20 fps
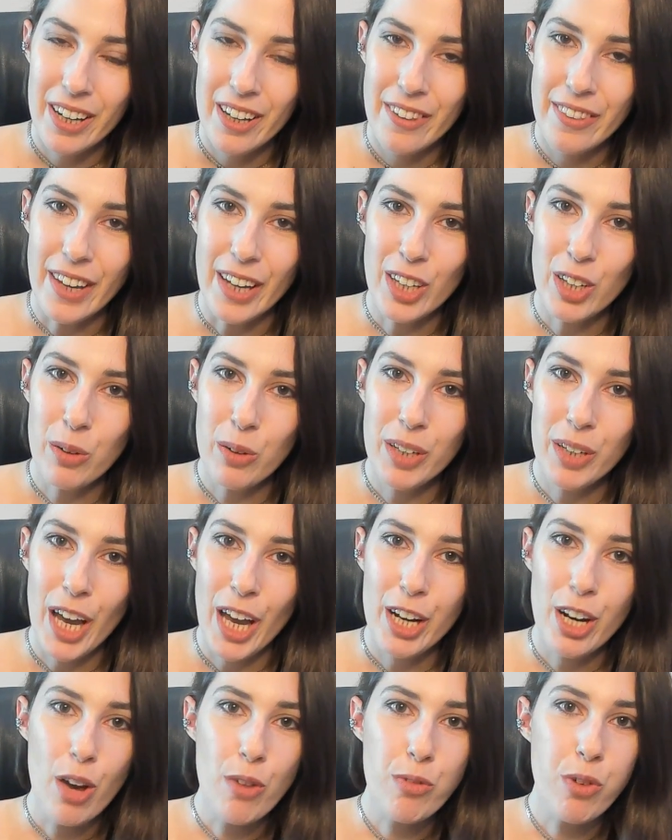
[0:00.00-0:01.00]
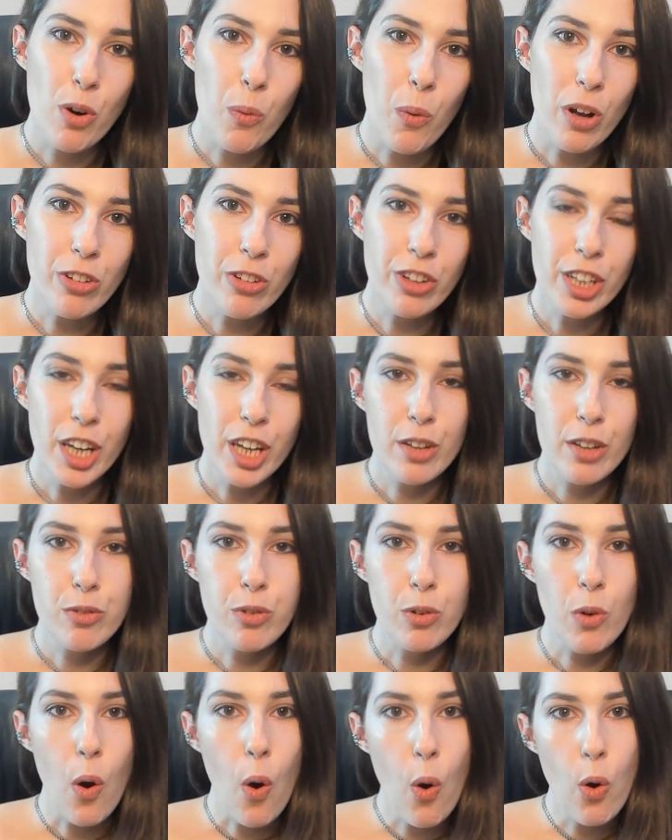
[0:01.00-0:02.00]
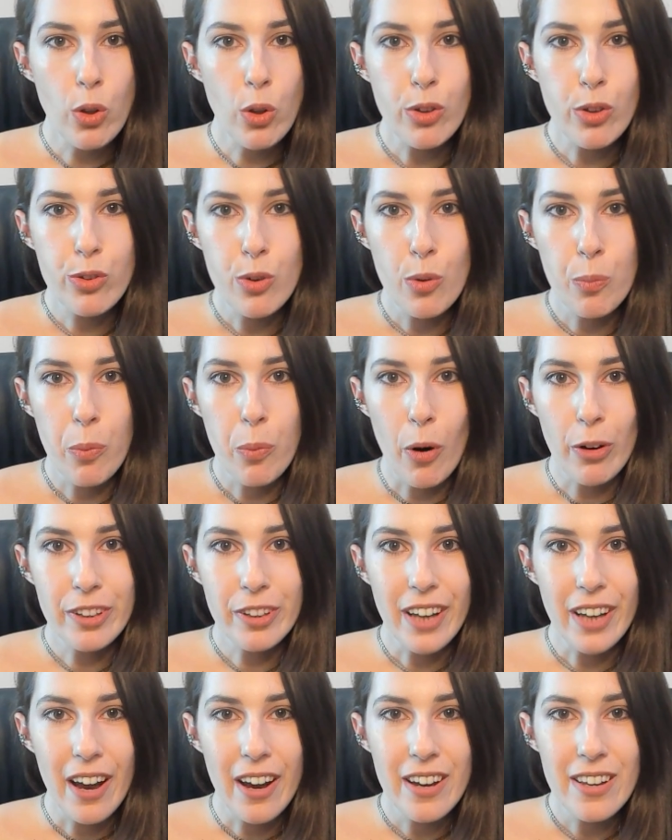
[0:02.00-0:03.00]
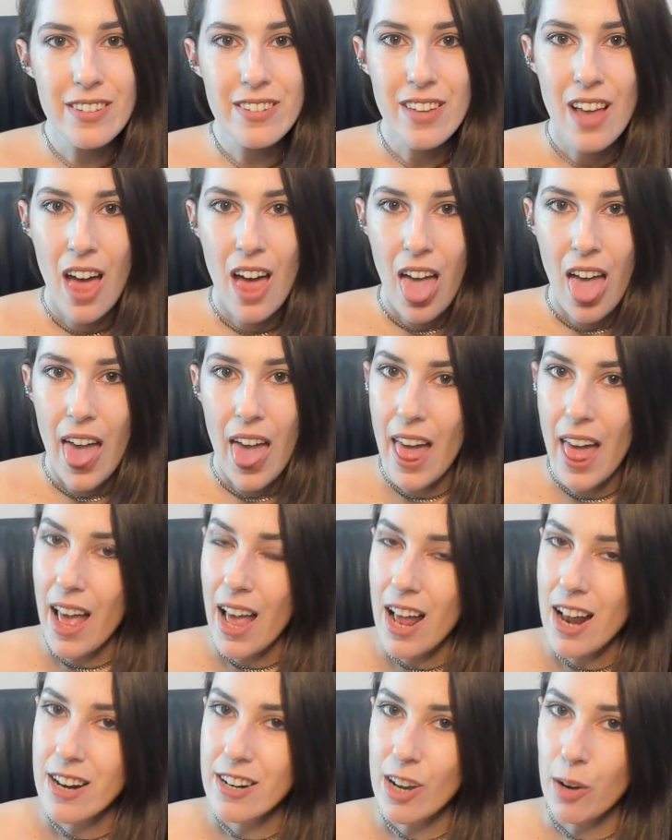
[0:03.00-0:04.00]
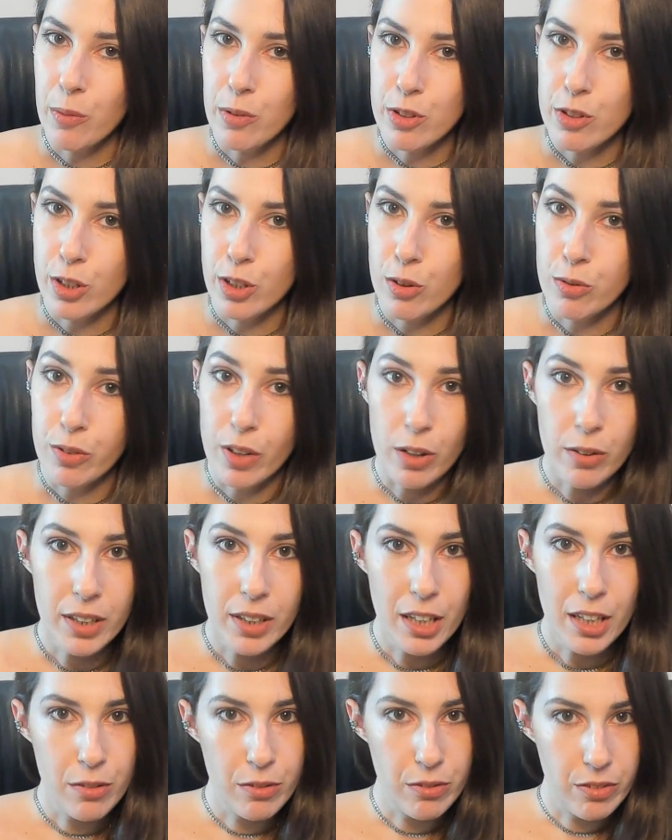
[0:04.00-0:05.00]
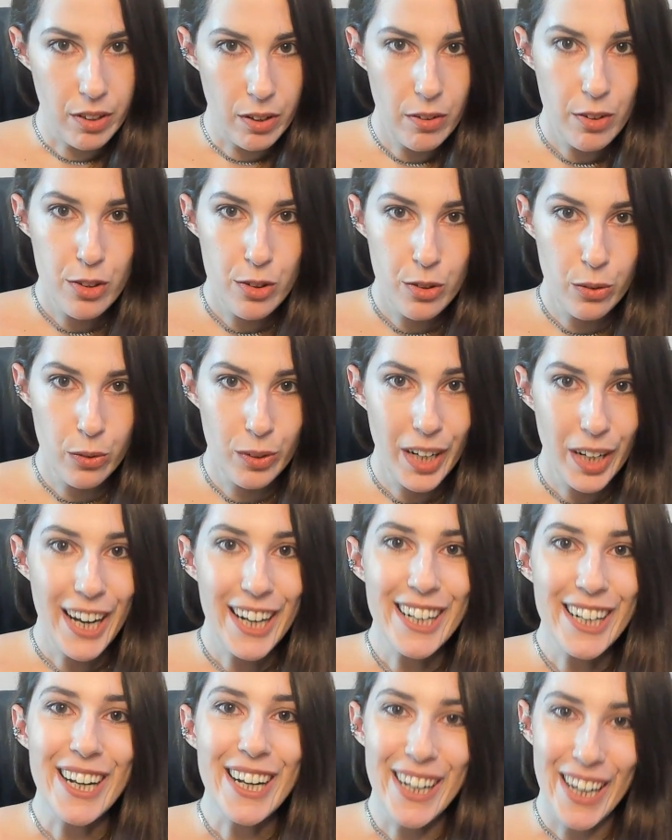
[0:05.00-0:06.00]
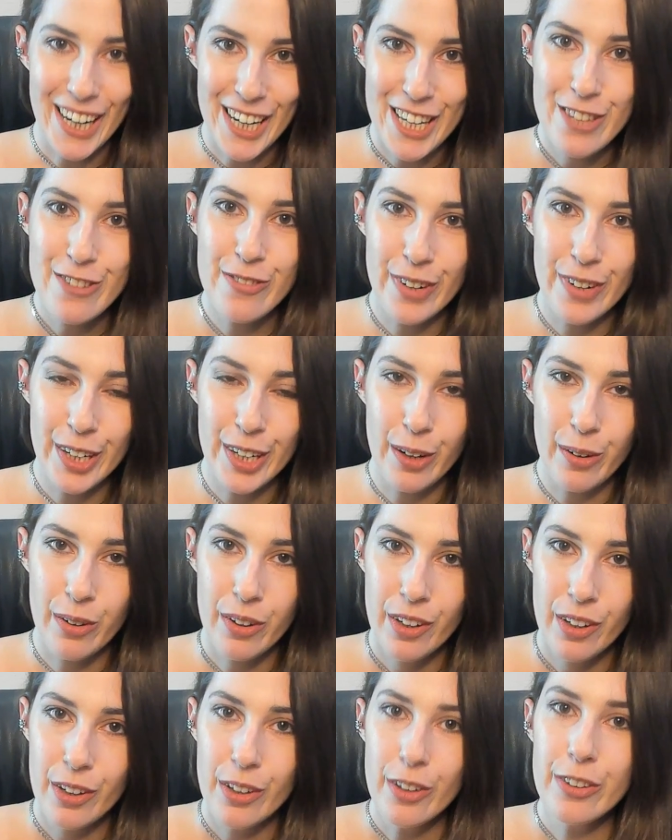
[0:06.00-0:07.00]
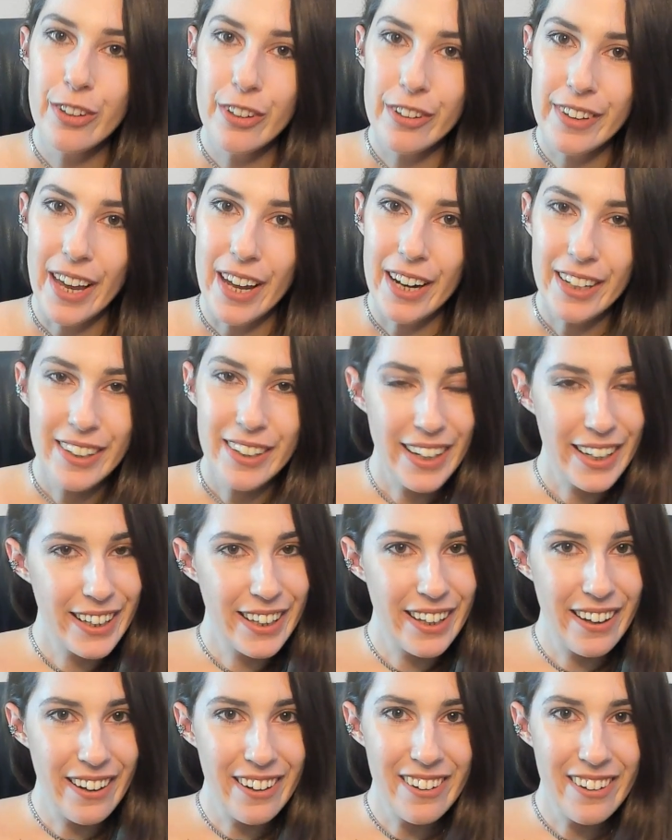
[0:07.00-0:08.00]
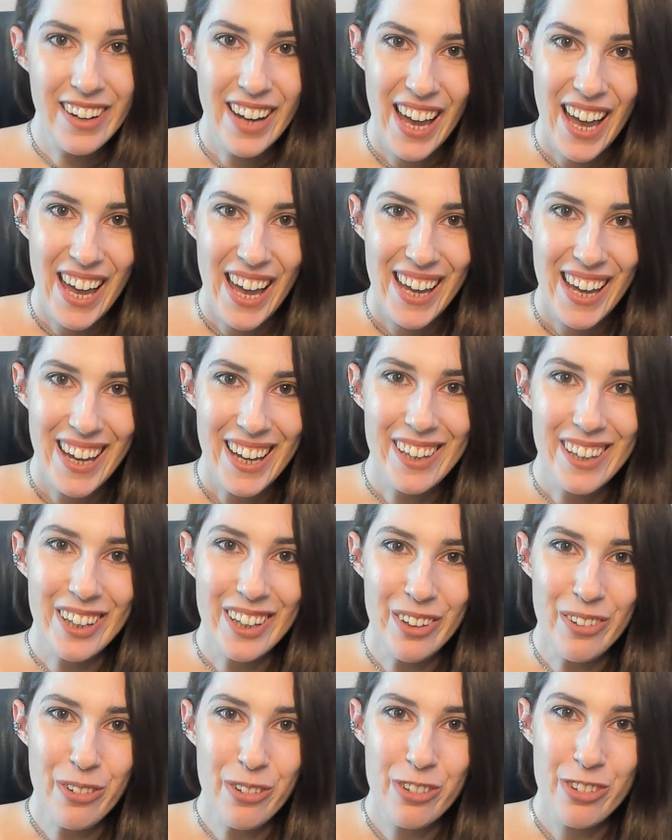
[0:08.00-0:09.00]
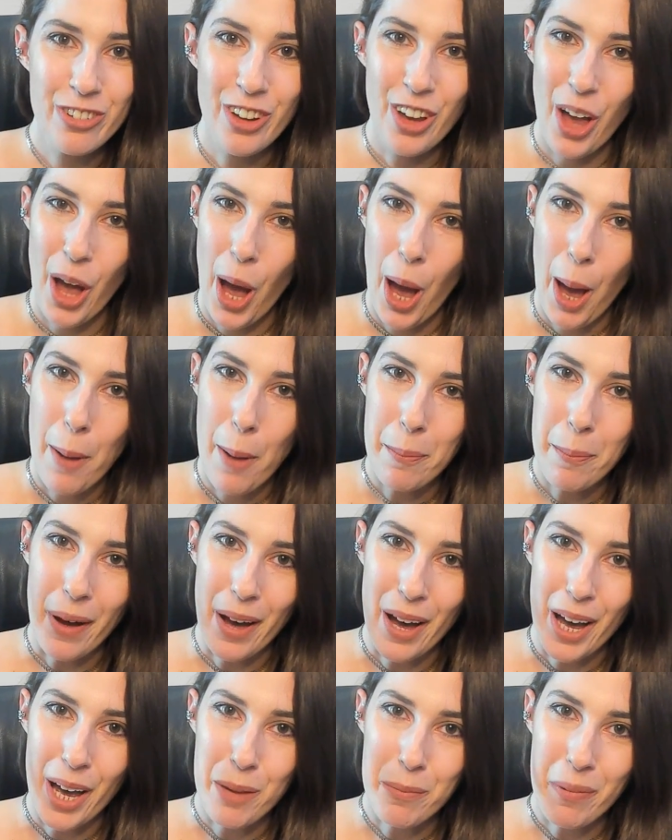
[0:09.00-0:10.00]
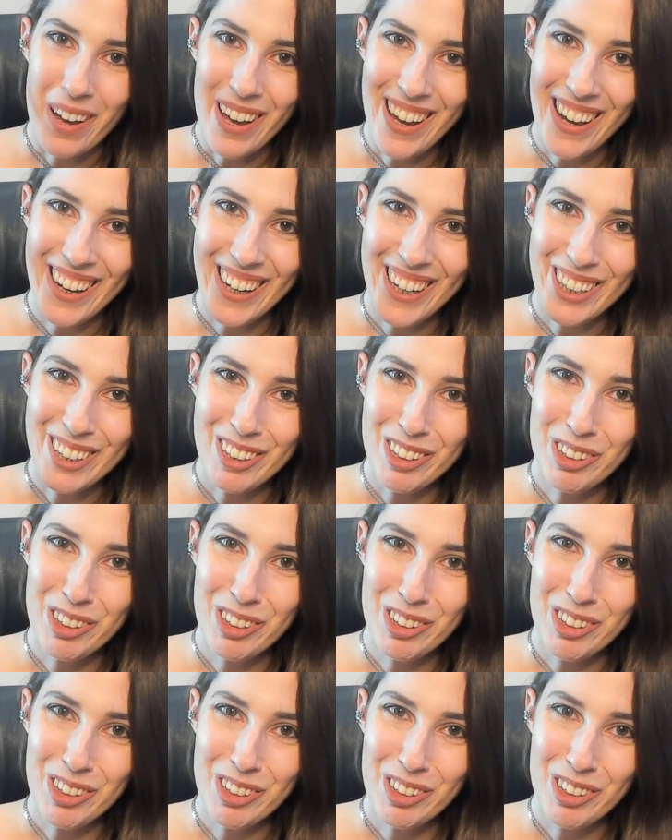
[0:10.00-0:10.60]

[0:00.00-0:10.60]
Thank you again for watching and for all your support, guys, and I will see you very, very soon in the next video. Until then, take care. Adios. Bye bye.